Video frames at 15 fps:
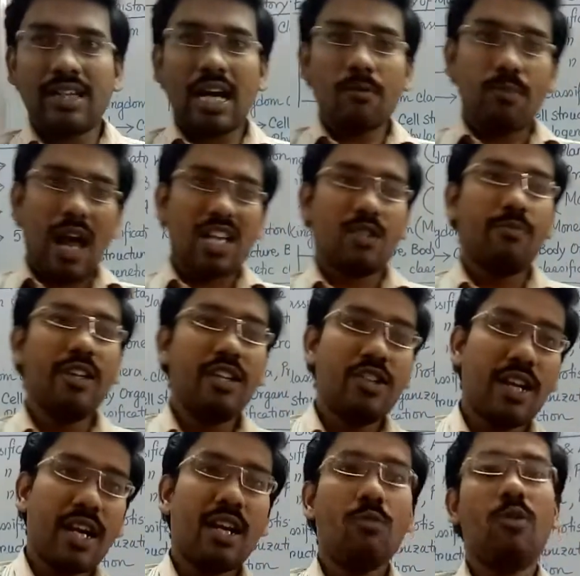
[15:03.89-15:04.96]
That plasmid
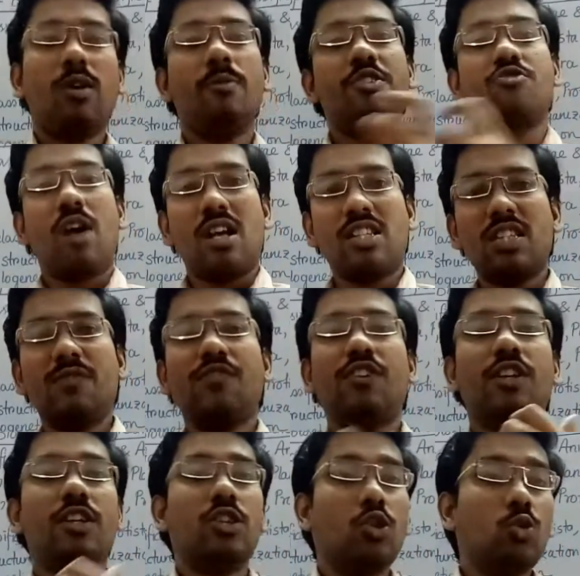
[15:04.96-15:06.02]
DNA will be
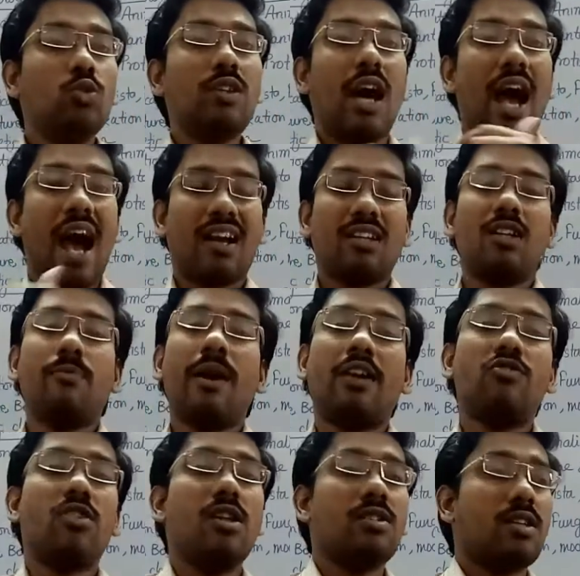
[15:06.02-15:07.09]
transferred to the another
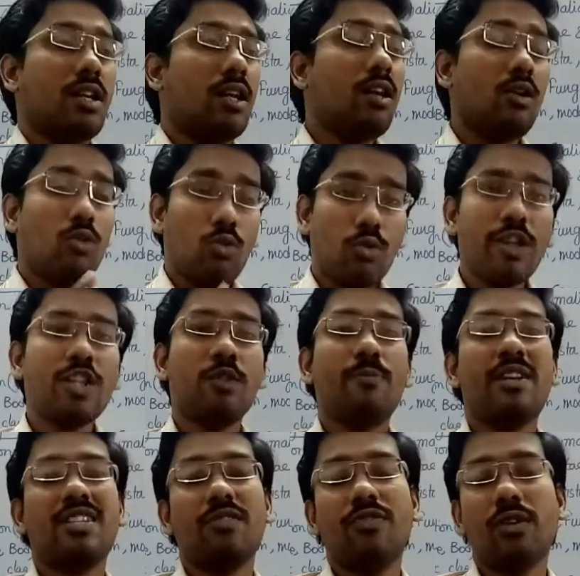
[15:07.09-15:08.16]
bacterial cell, which
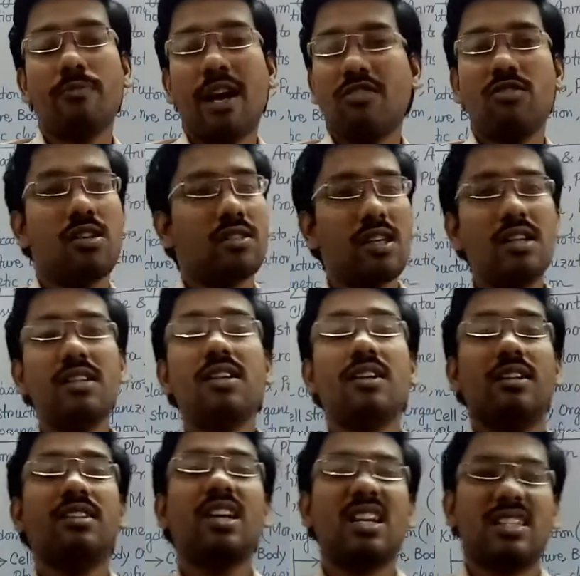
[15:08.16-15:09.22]
specific bacterial
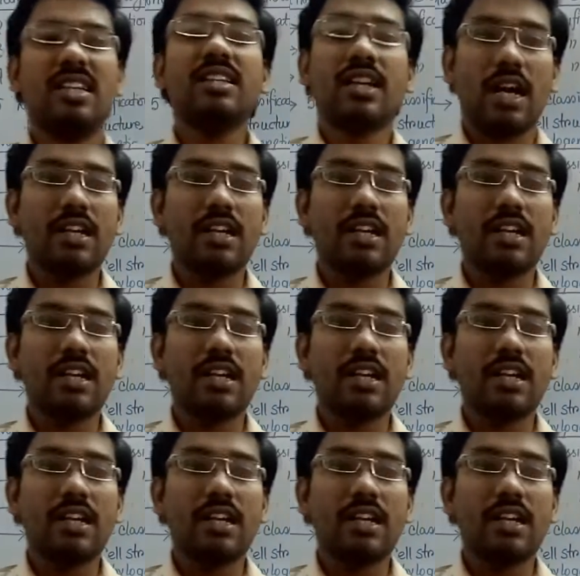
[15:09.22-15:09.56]
cell doesn't